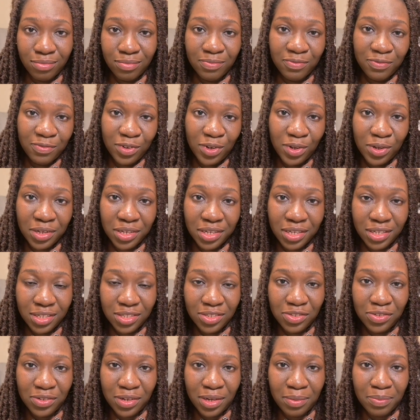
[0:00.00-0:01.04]

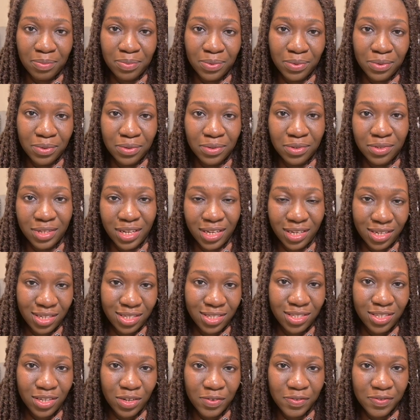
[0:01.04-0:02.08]
vlogging tripod, like a
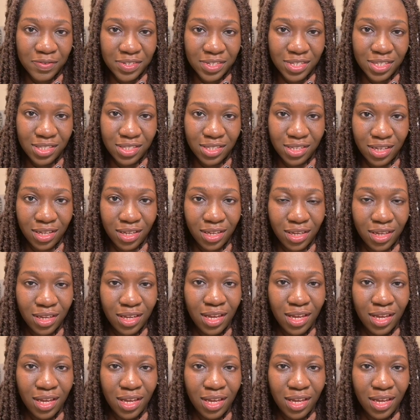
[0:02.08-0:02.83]
selfie stick,